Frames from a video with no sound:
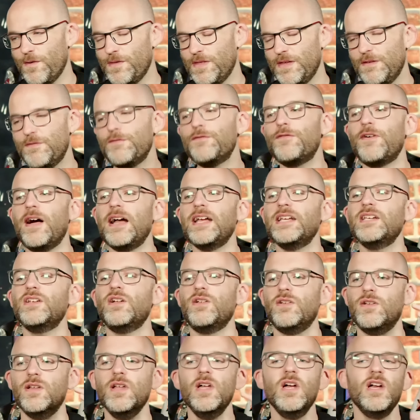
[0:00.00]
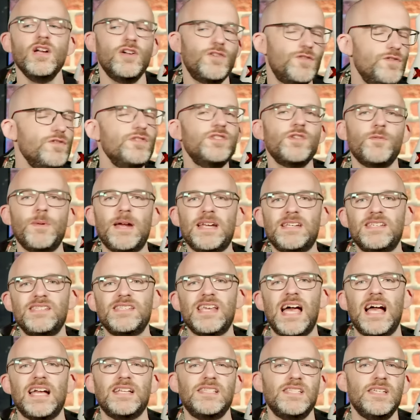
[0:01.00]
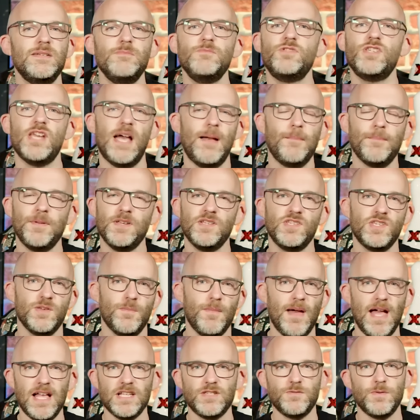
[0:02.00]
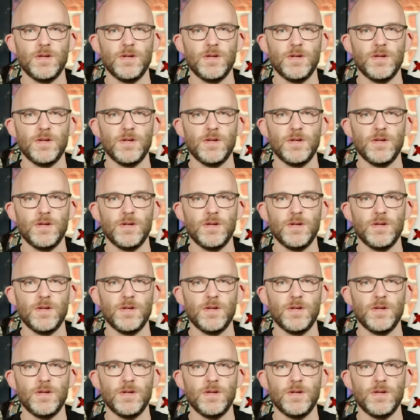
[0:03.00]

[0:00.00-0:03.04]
the final Cruiserweight Tag Team Championship match.